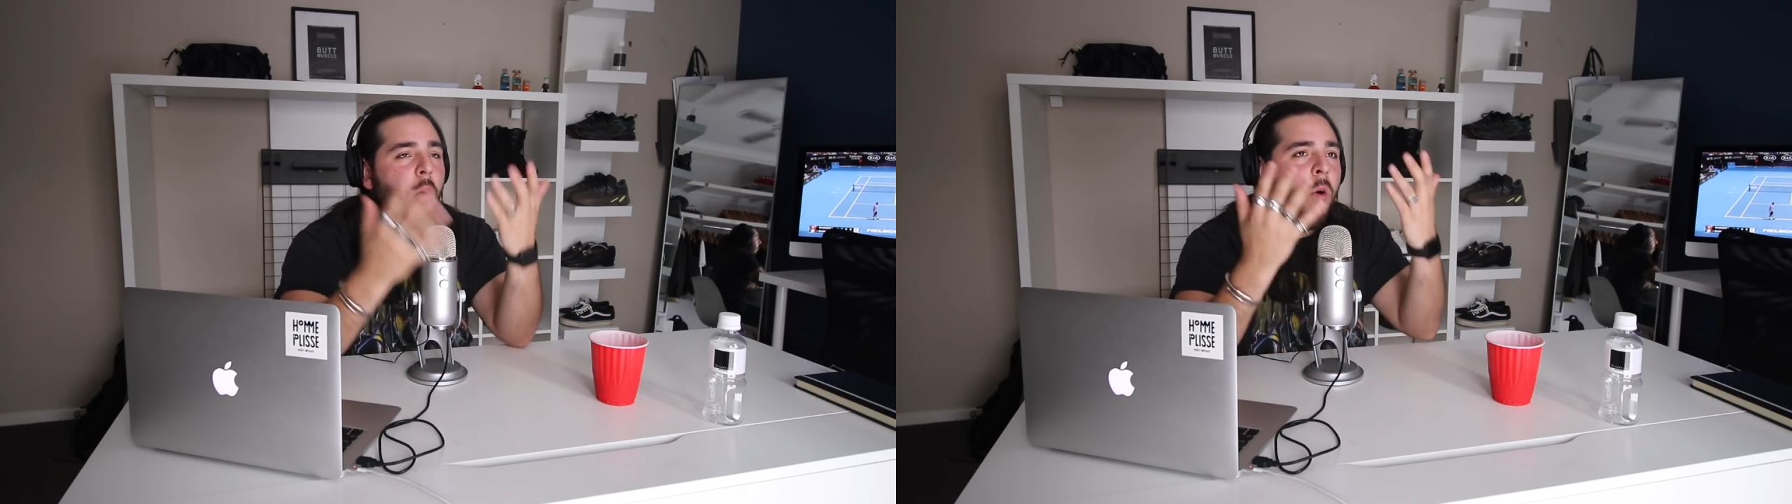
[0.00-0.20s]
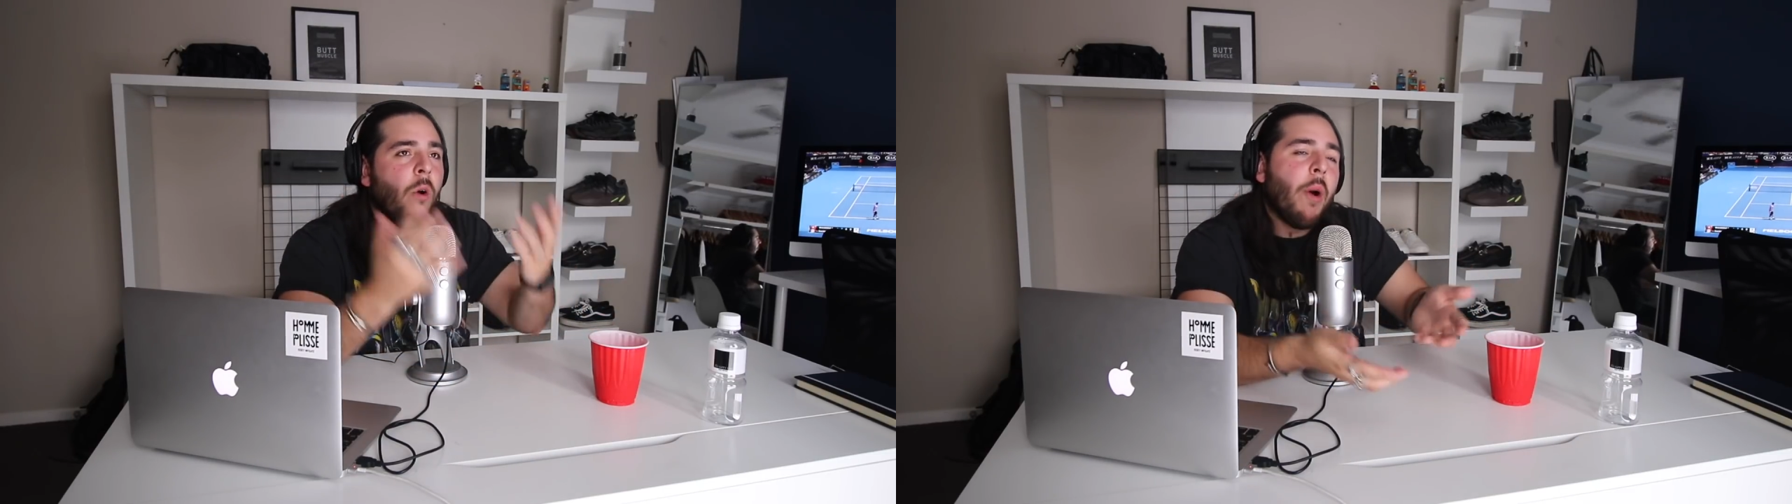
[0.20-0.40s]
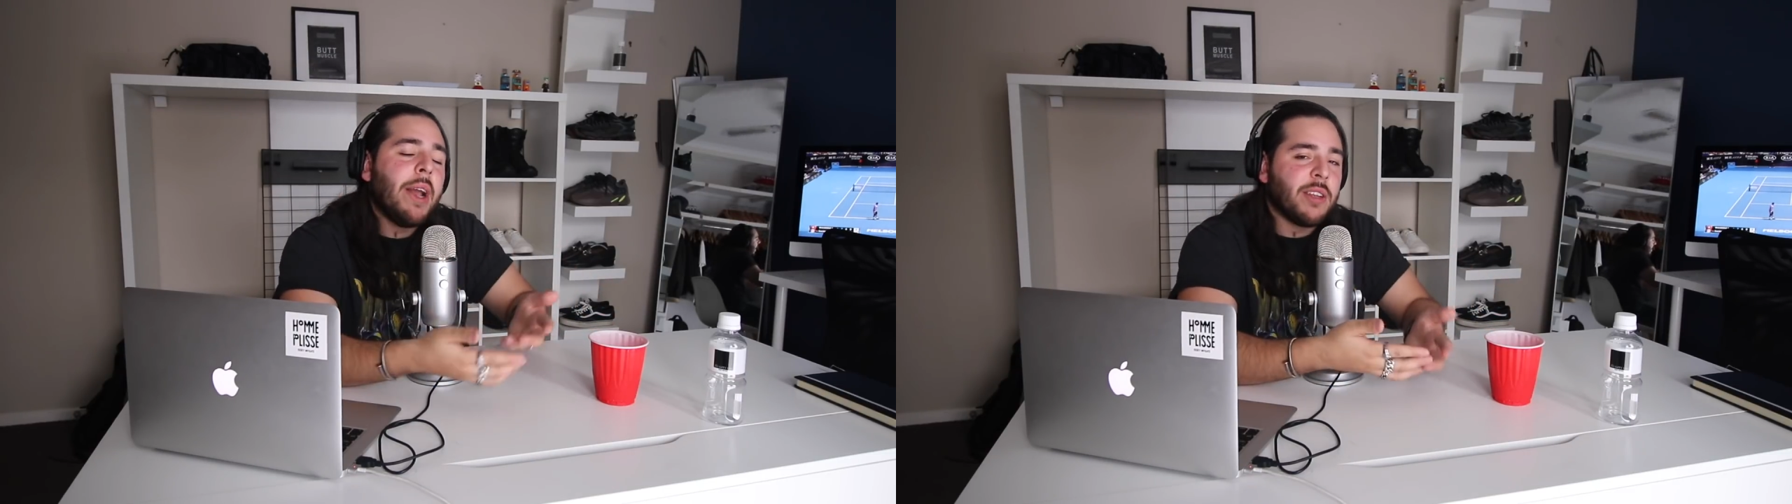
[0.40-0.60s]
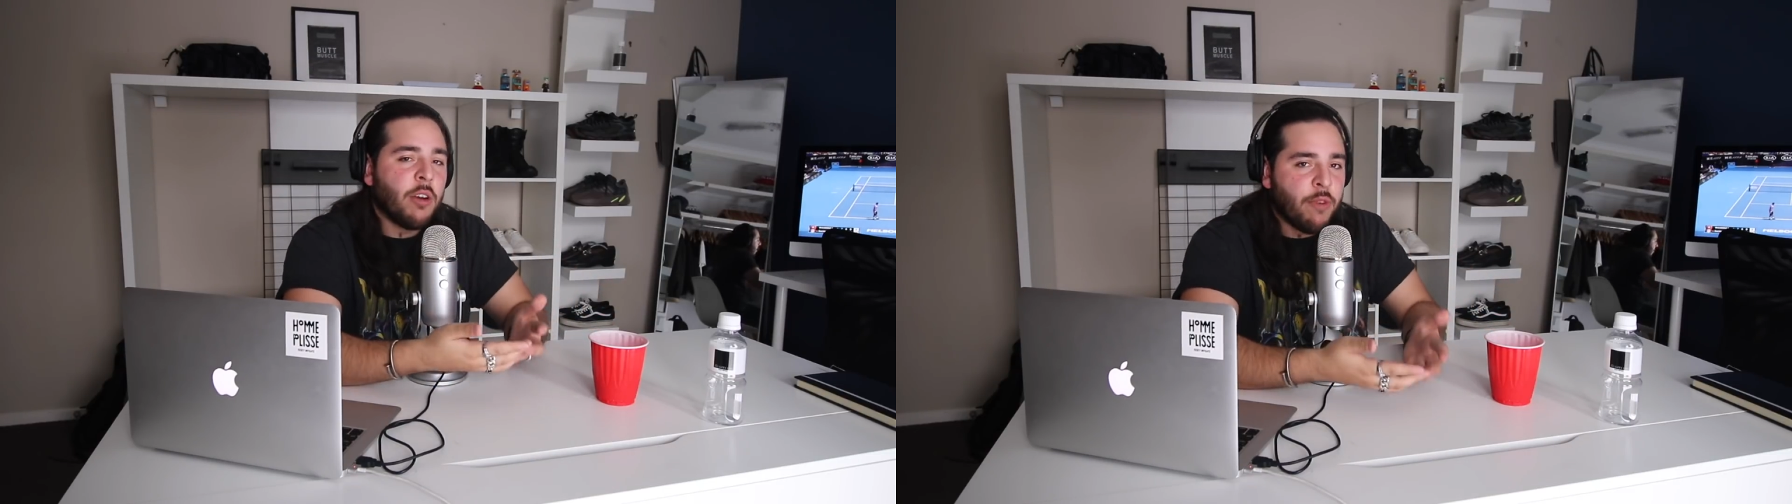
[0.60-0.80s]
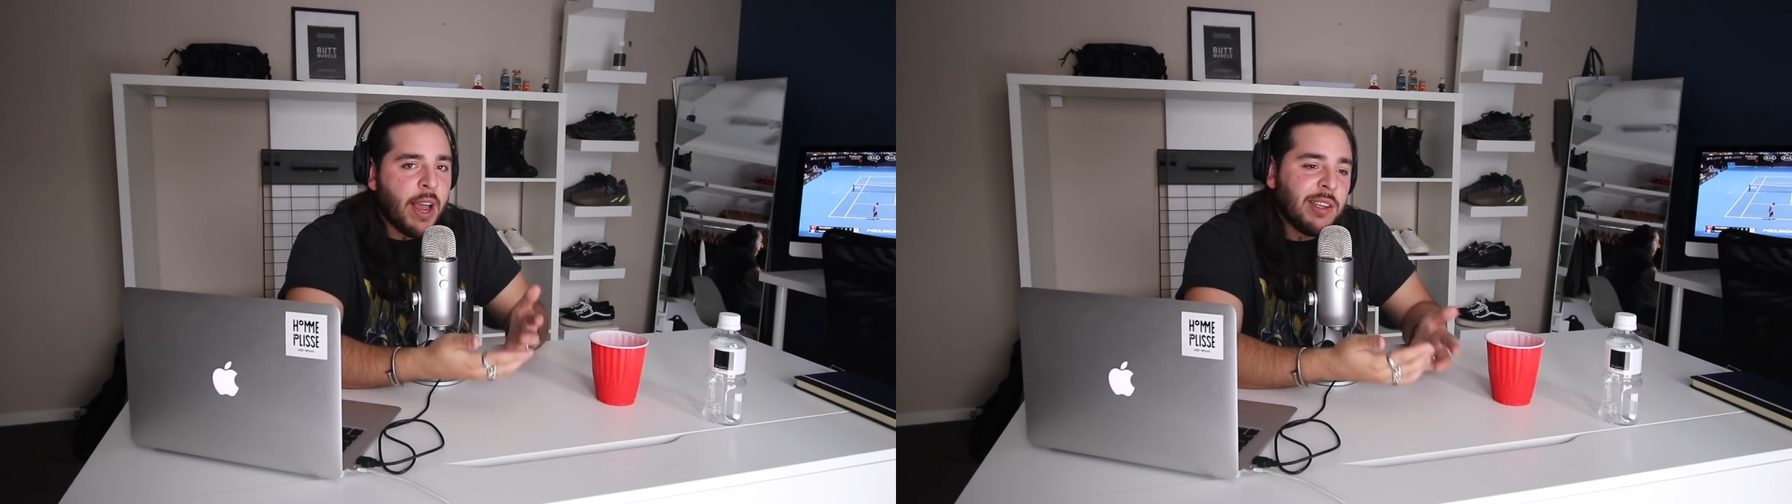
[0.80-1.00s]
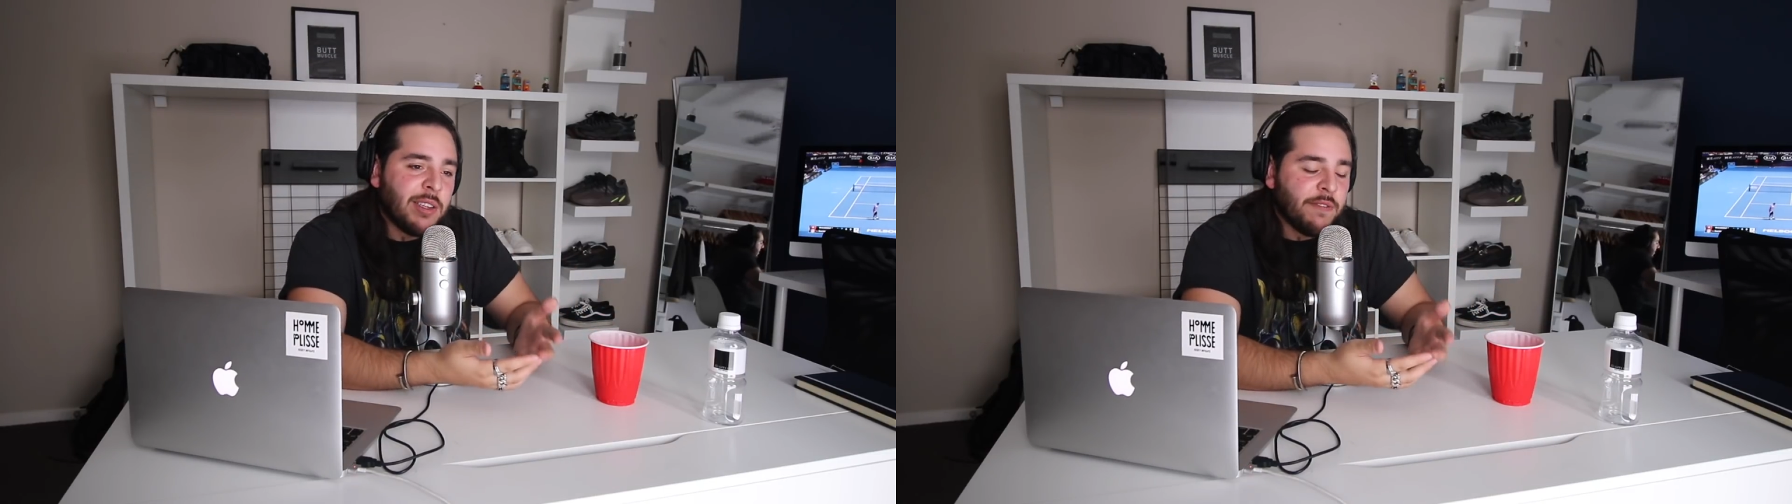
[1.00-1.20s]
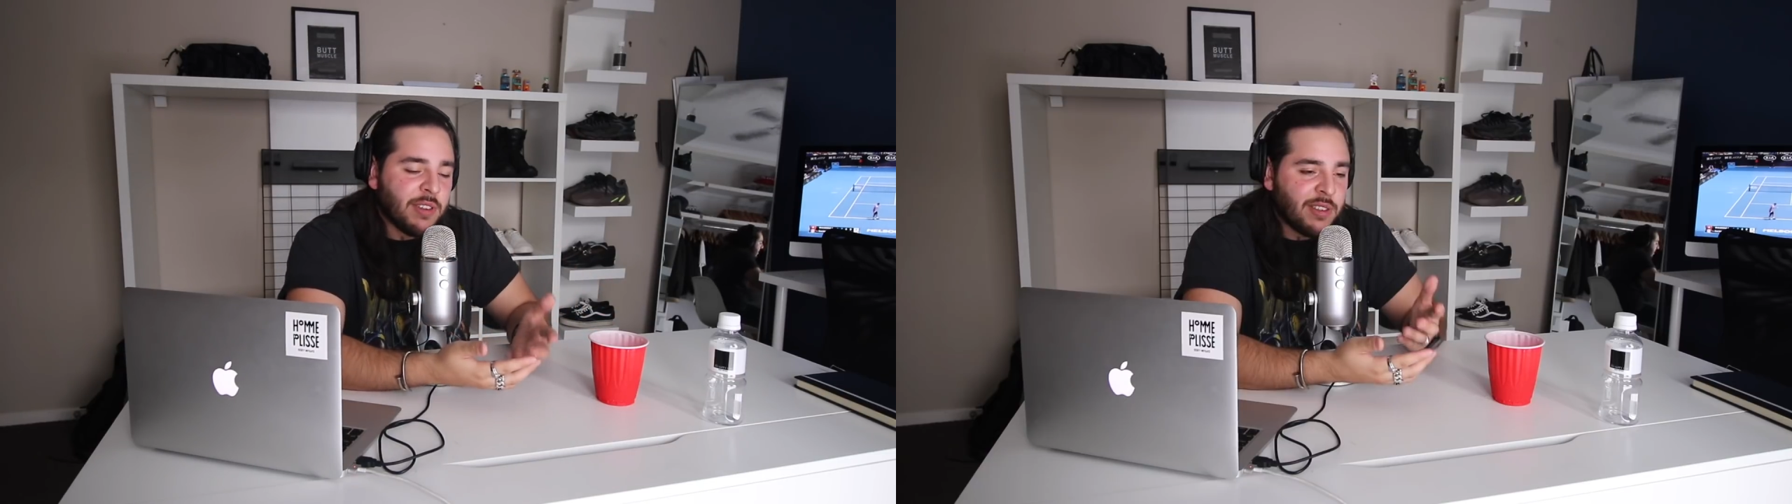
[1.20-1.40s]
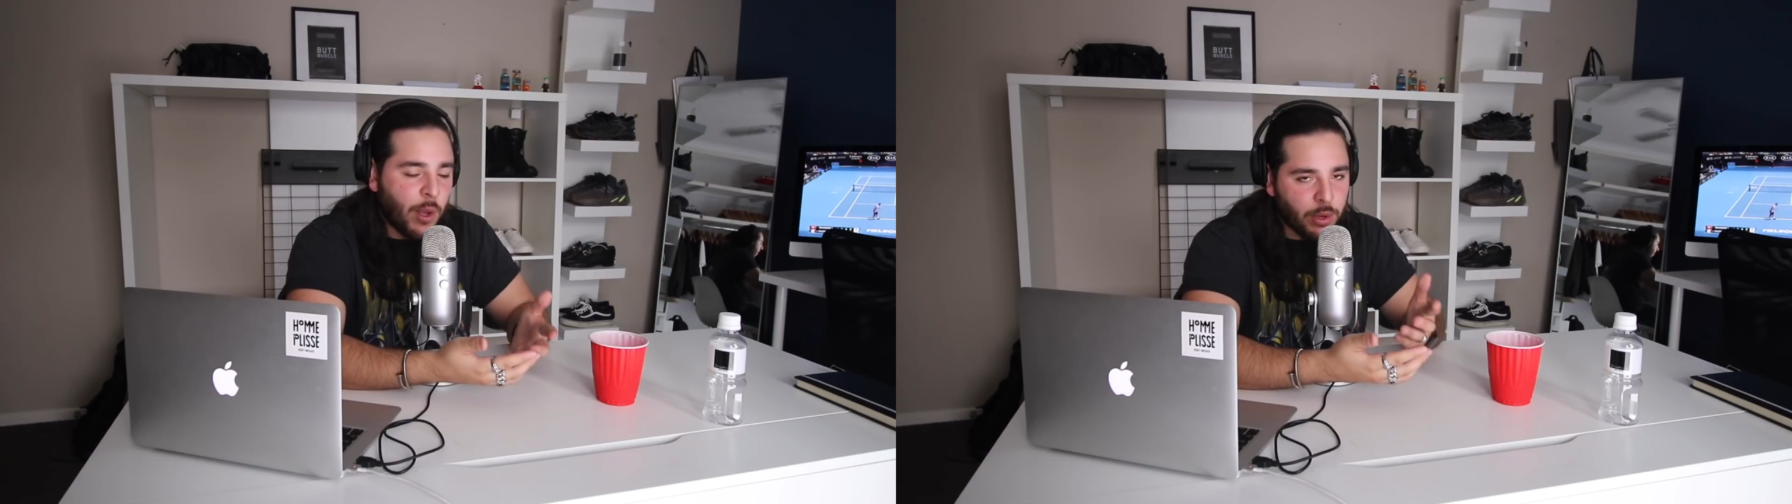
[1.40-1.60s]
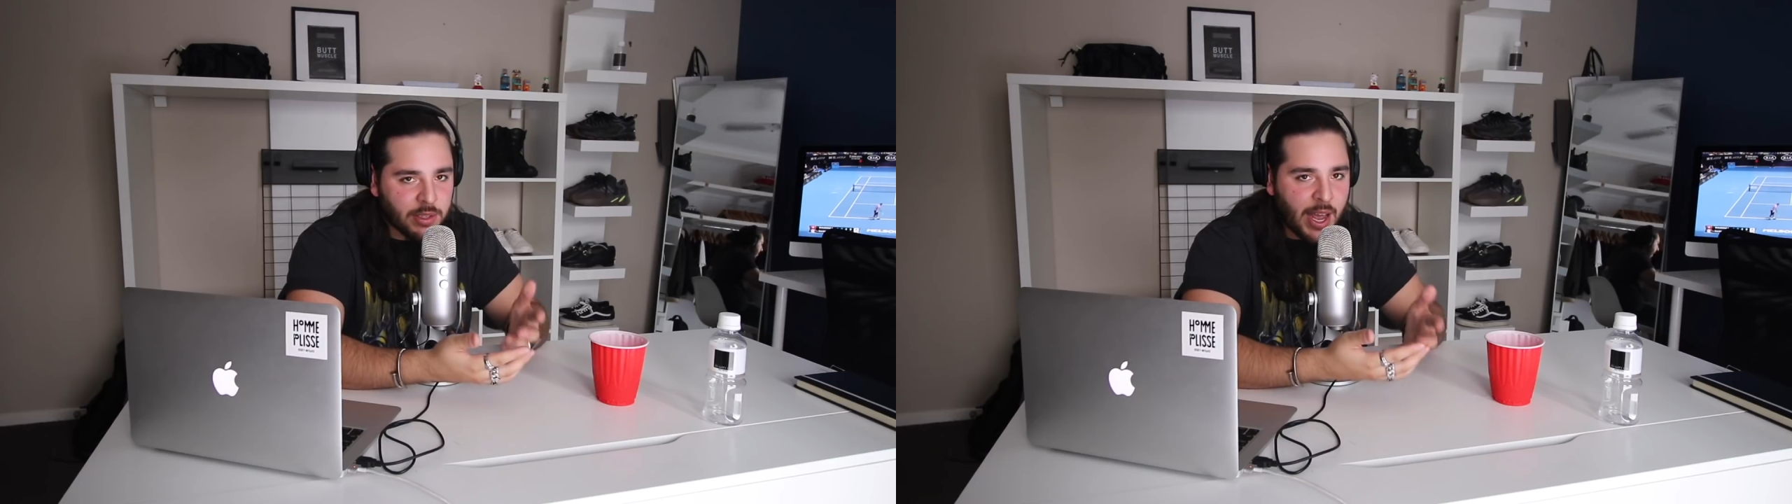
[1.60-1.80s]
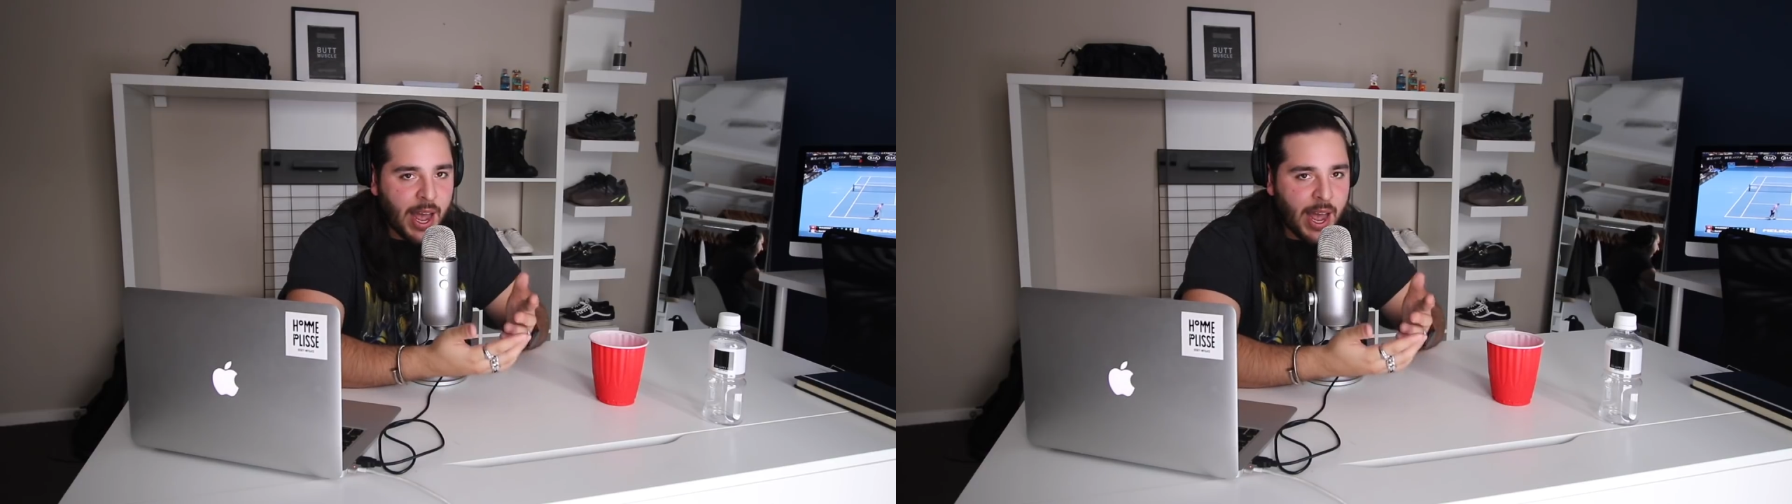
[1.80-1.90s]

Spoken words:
always a reason for someone to